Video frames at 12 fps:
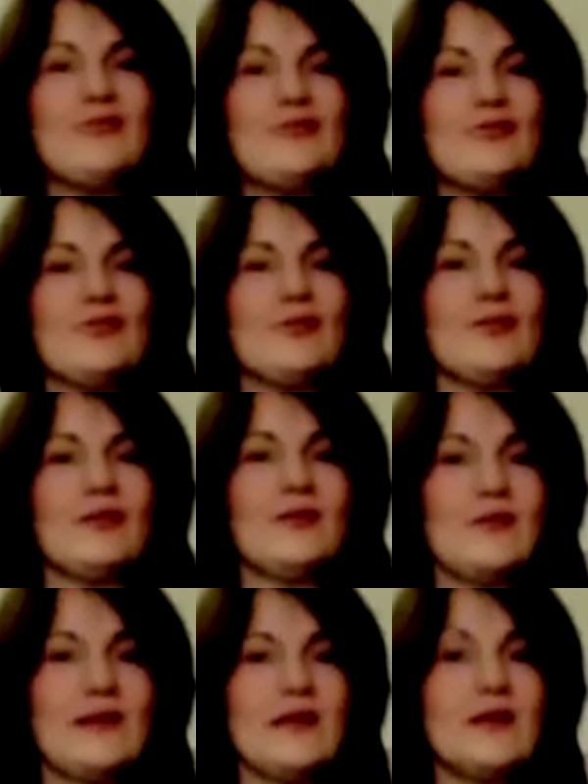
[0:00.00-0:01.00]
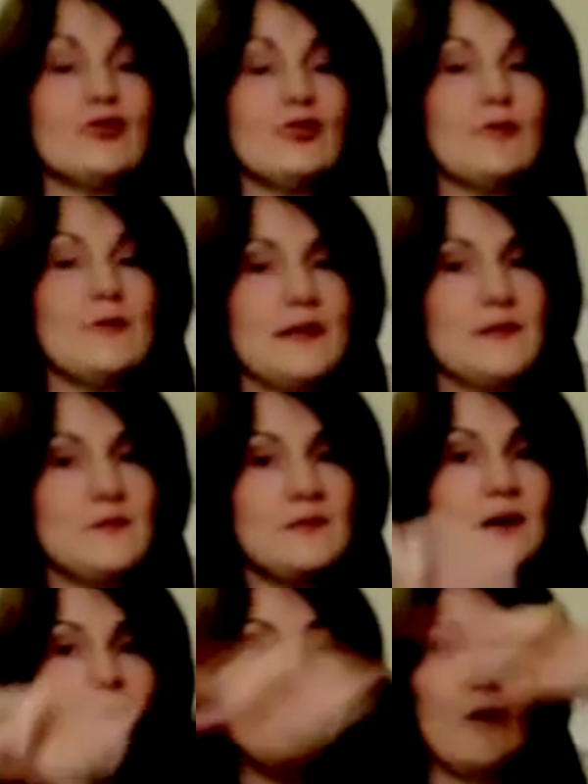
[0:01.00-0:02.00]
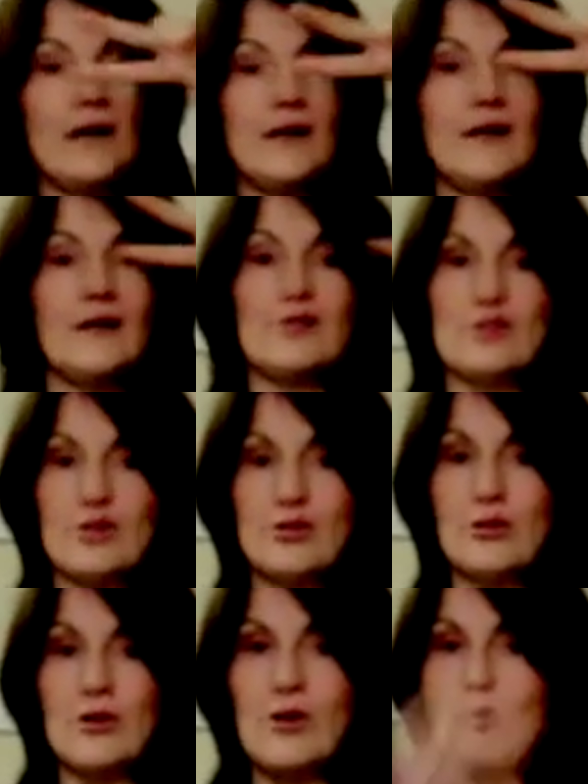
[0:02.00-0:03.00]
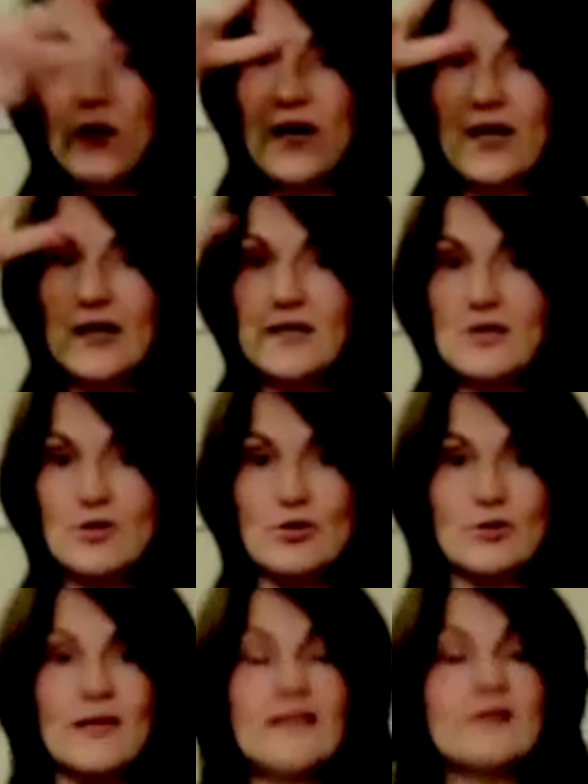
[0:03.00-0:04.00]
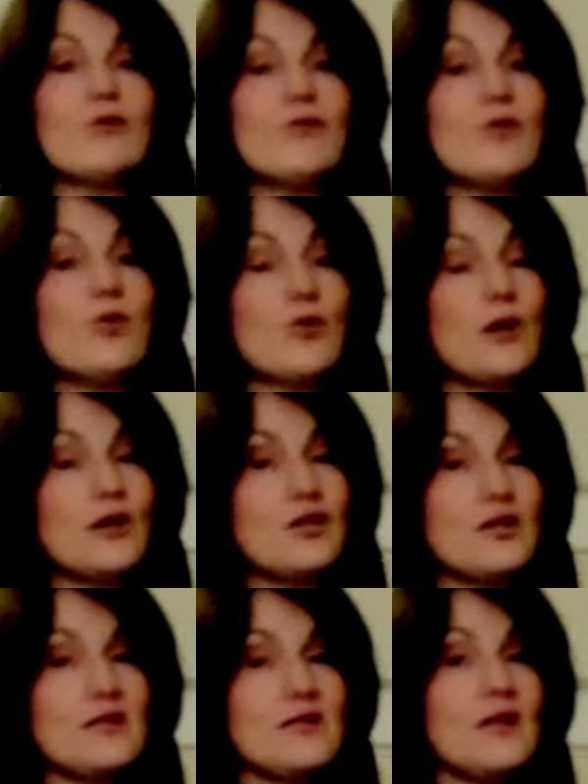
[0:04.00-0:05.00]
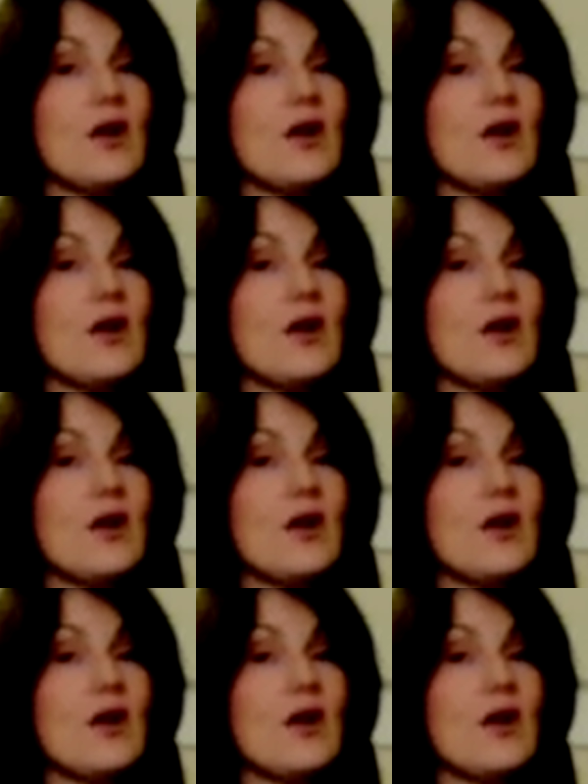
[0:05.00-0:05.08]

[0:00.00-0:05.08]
2, 3, 2 minims. 1, 2, 1, 2. Let's do 4 crotchets.